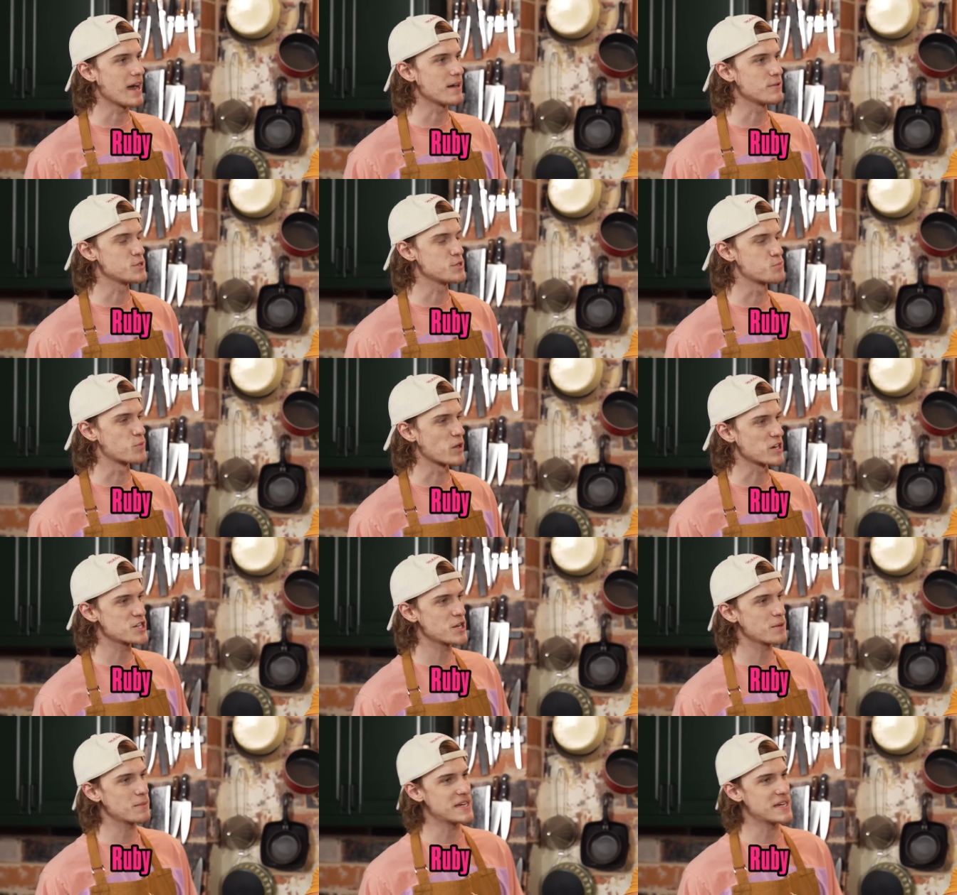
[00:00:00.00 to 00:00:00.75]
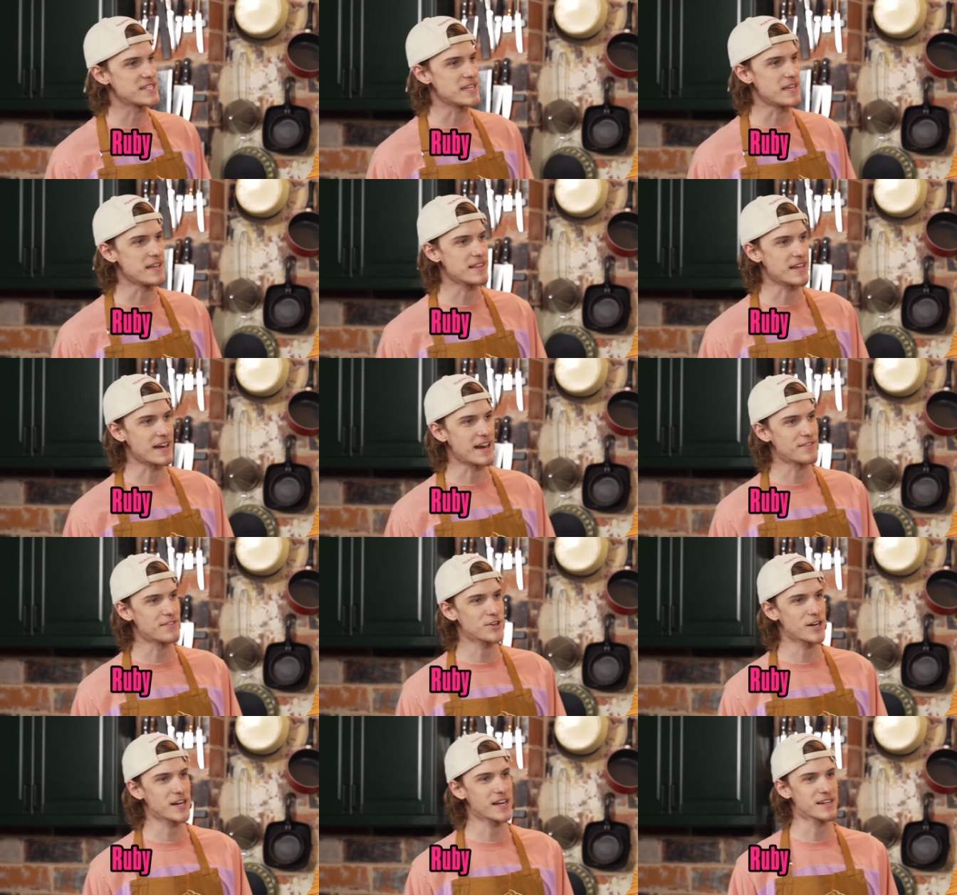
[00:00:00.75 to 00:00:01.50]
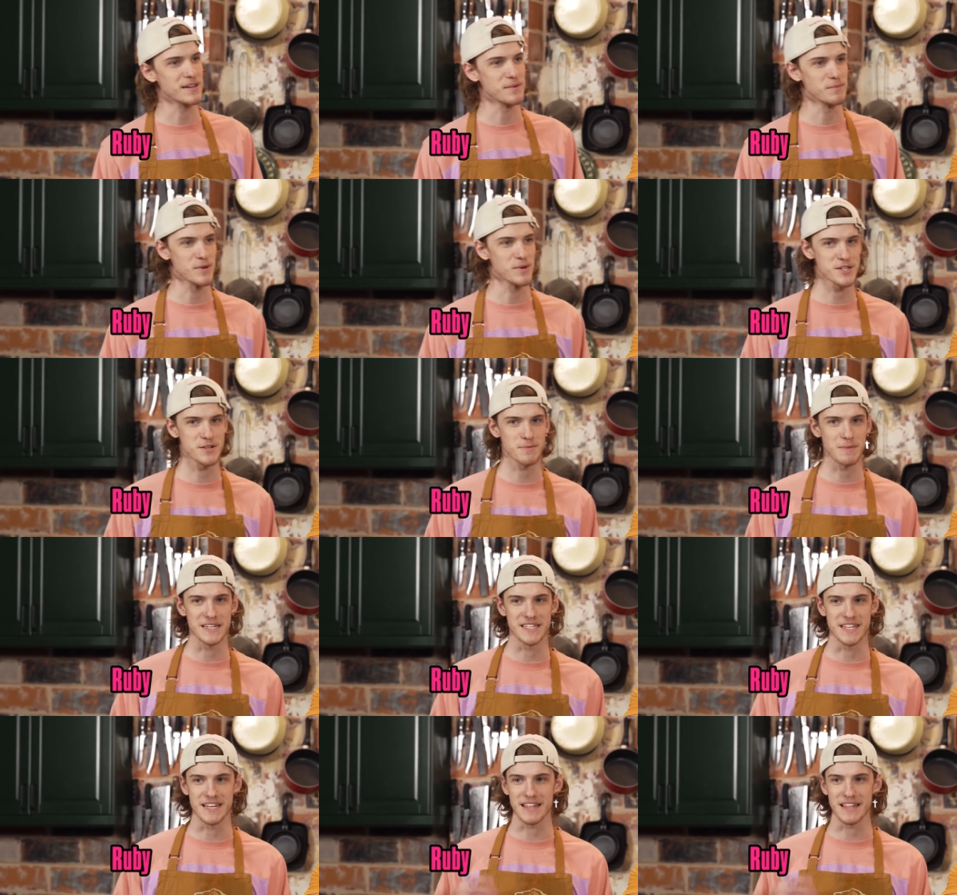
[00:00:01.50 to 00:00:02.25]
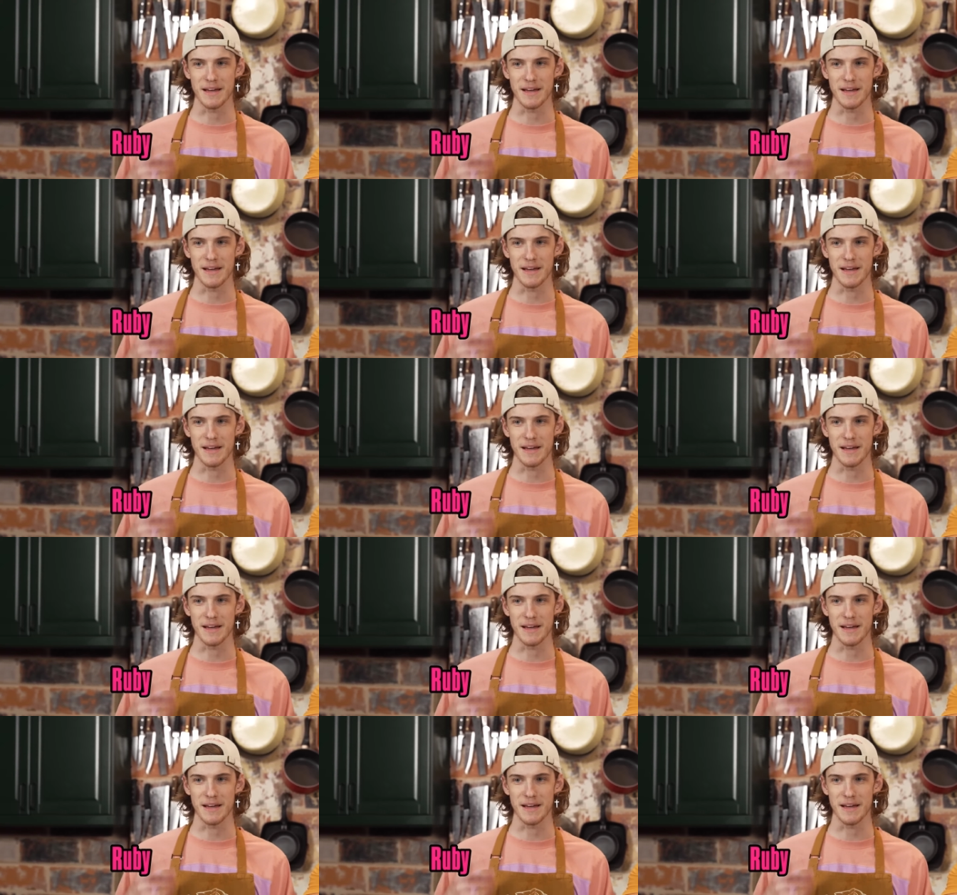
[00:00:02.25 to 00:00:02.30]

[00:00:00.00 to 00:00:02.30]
I was brushing my teeth, and after I got done brushing my